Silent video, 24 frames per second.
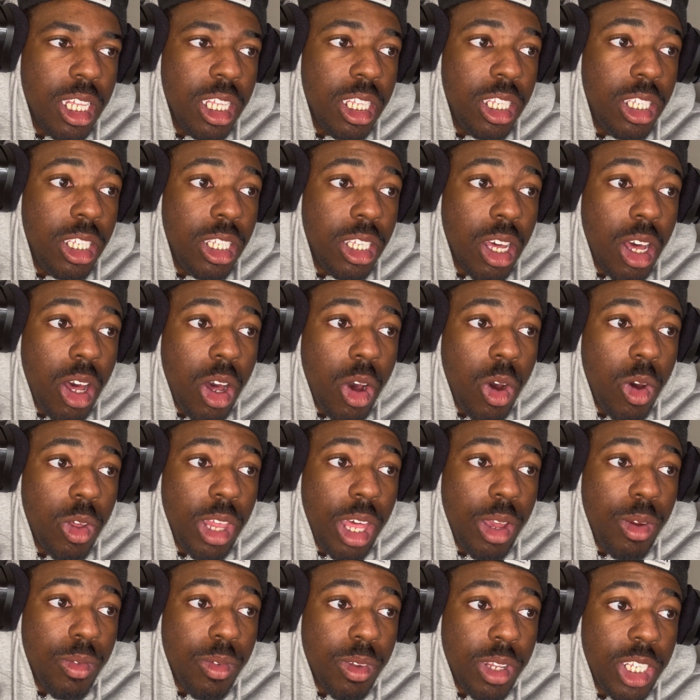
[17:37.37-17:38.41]
Yo,
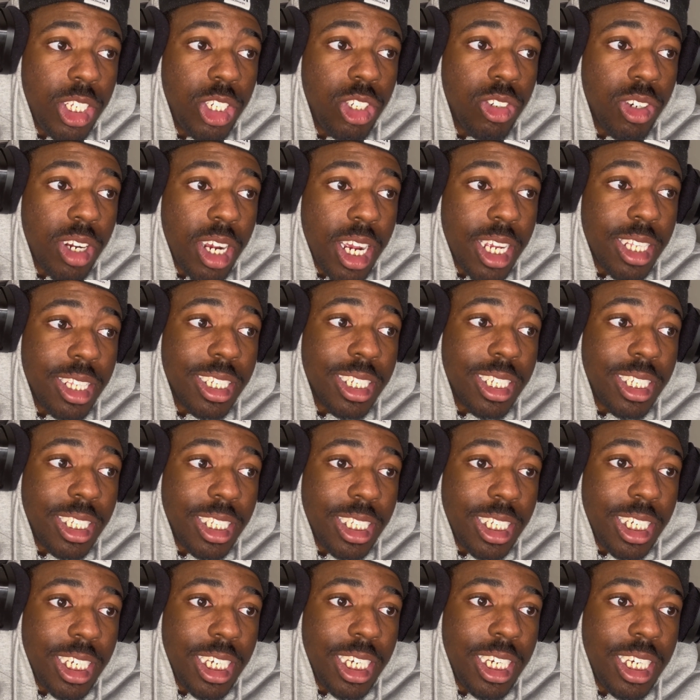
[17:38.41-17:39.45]
they really tried to
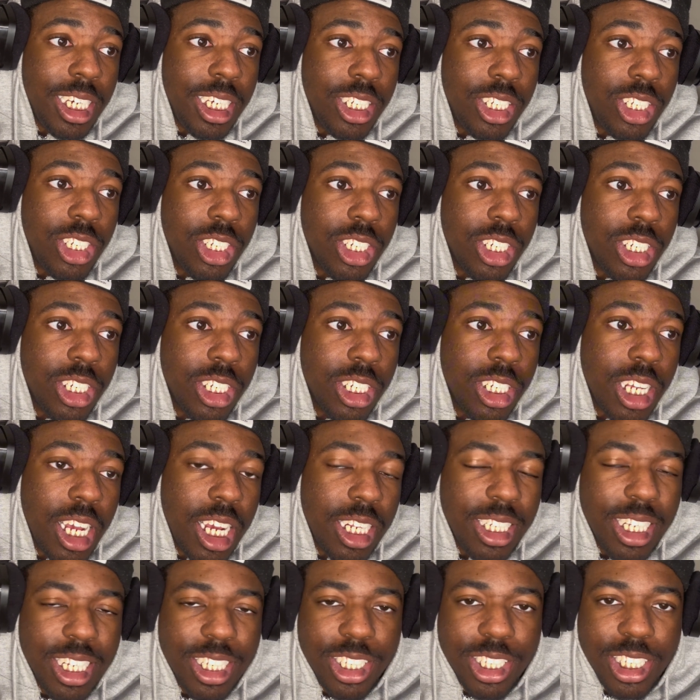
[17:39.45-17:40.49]
siege, I
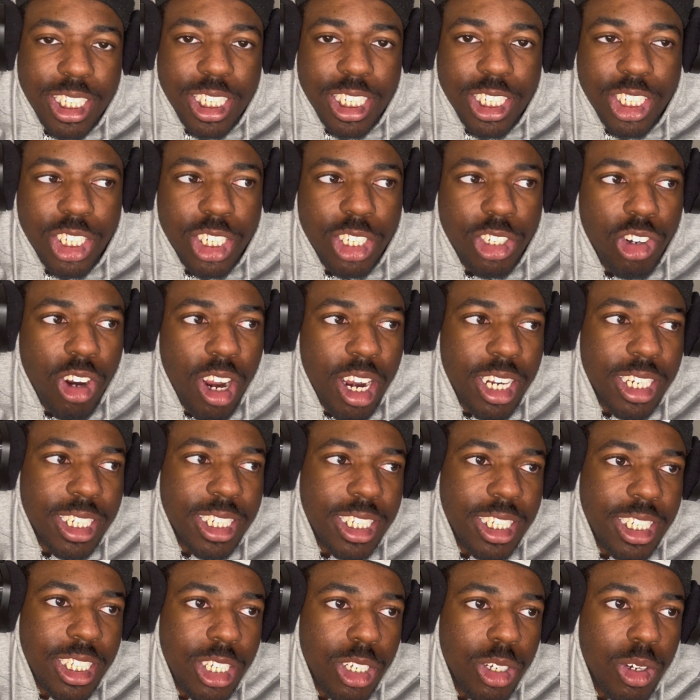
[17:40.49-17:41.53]
said siege, tried to
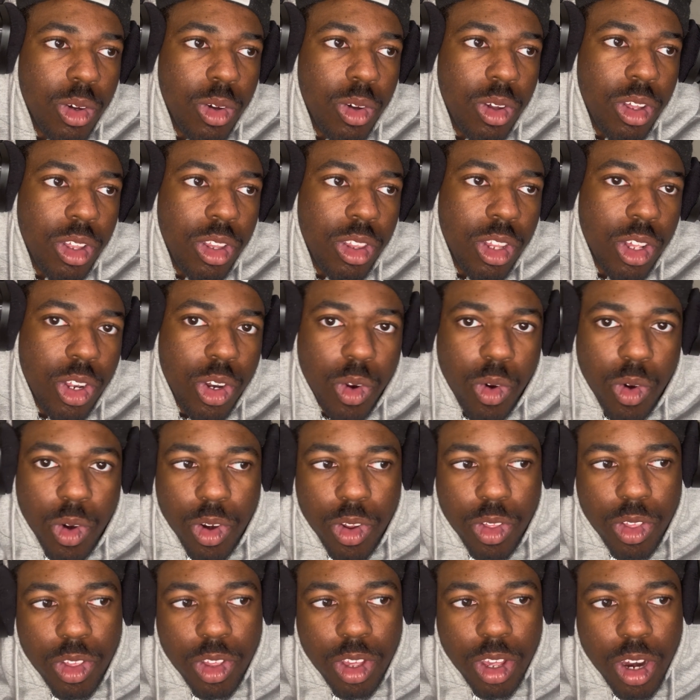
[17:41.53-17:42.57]
steal the
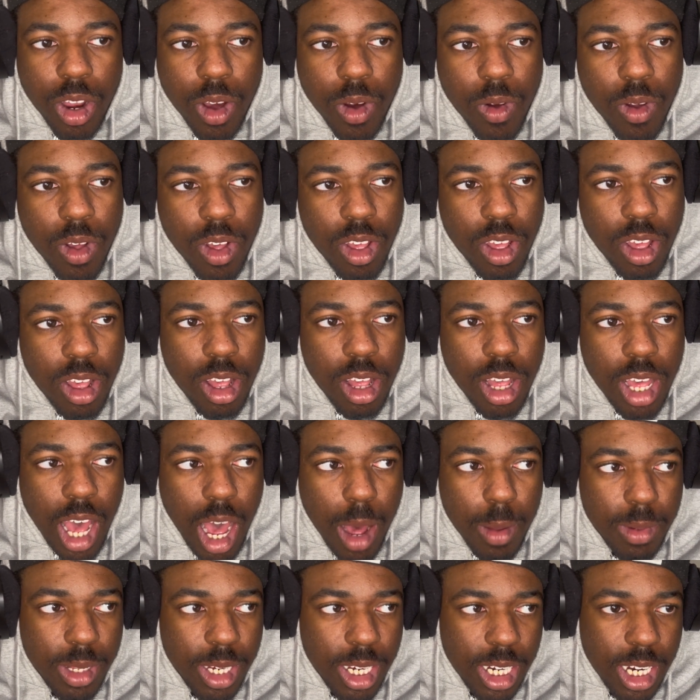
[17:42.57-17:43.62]
North, you know?
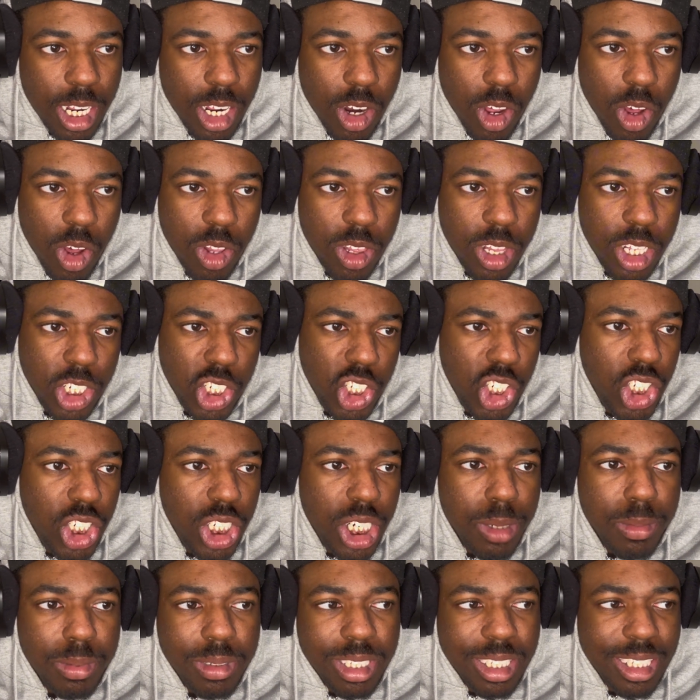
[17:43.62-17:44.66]
I'm looking at all the
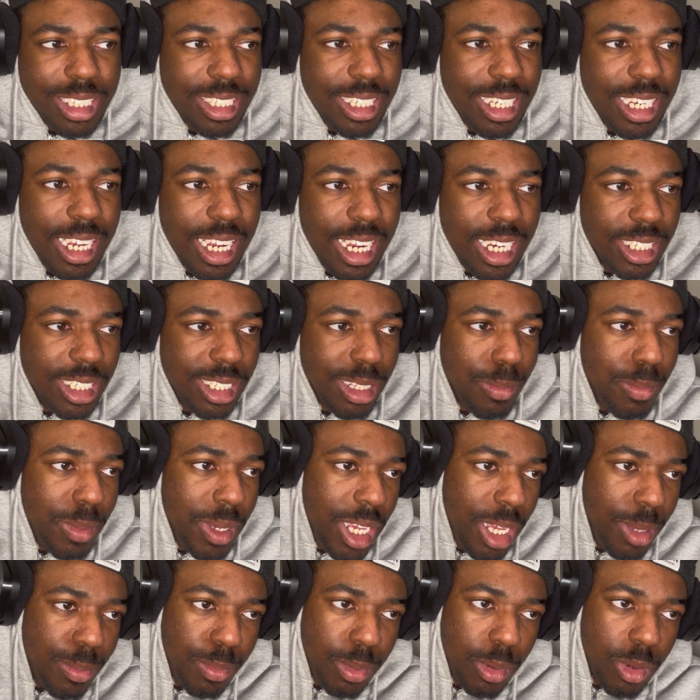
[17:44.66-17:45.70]
ships, the tanks, the
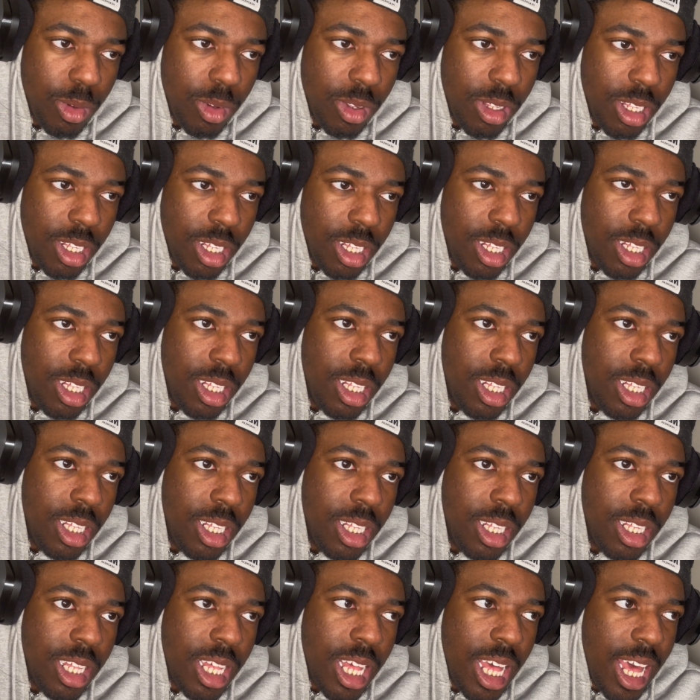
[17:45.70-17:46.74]
people,
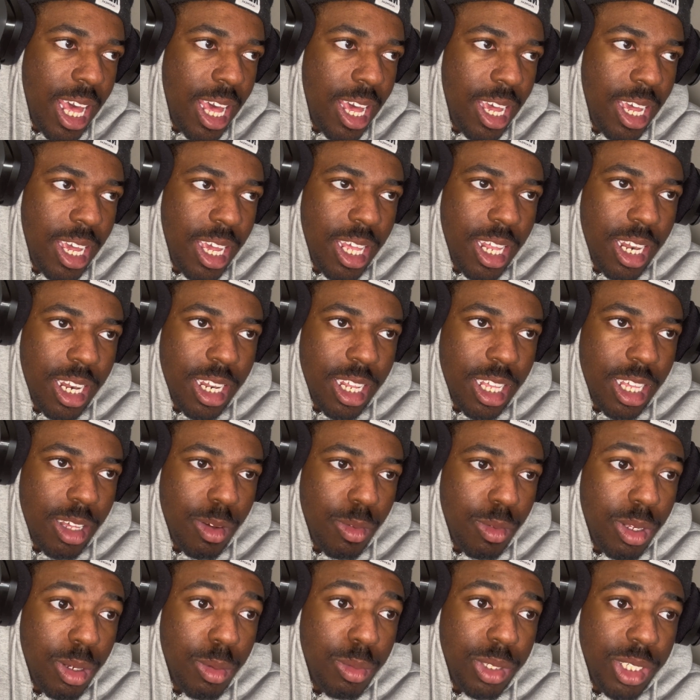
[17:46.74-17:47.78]
and it, it
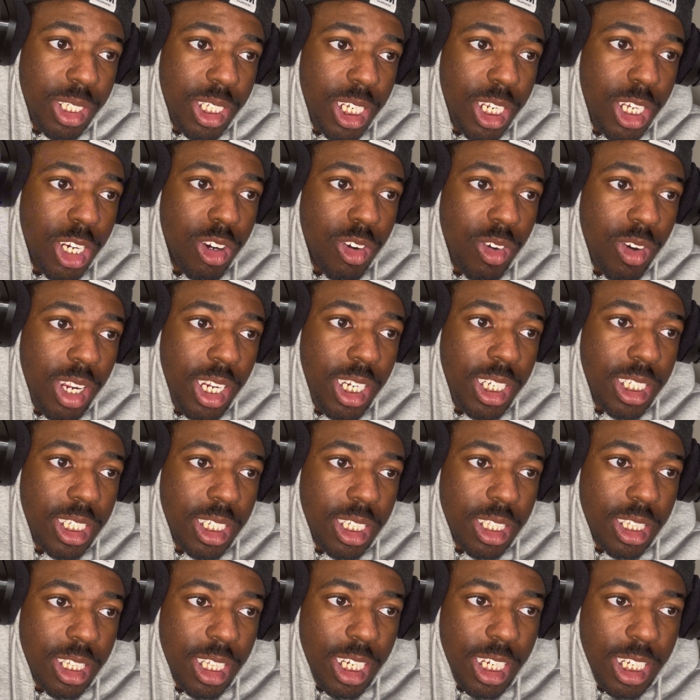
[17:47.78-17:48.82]
was getting
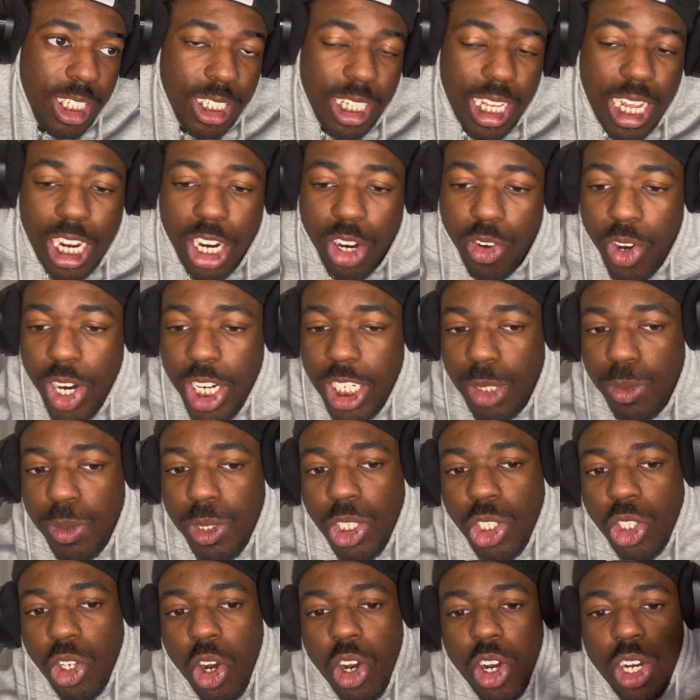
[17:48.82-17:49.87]
crazy. Things got crazy. We
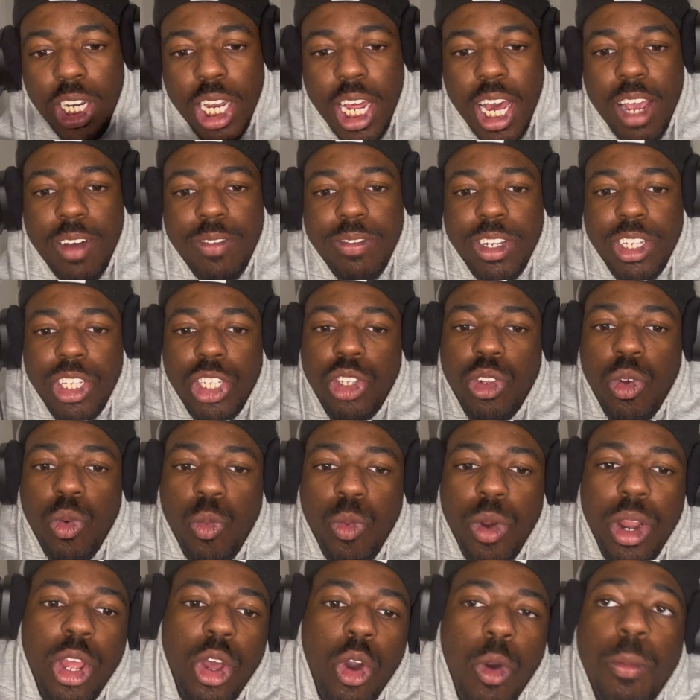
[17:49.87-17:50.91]
started diving into the
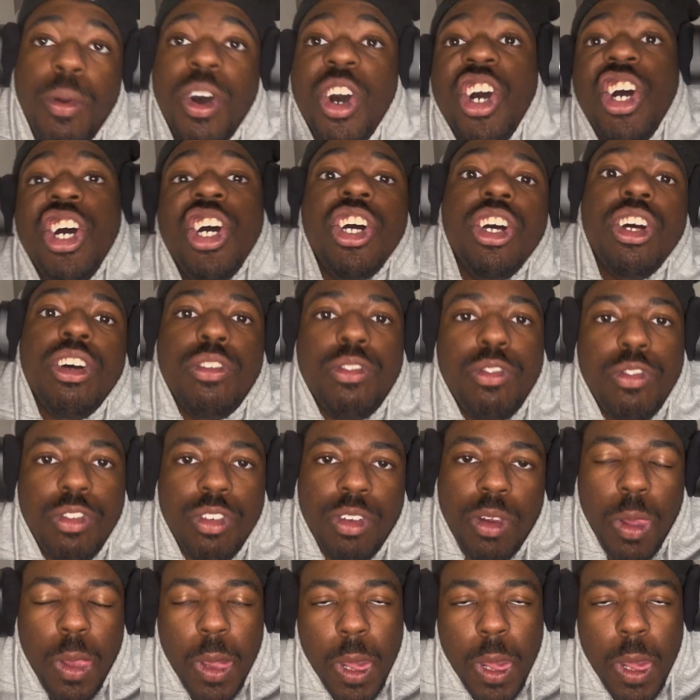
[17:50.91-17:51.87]
realm of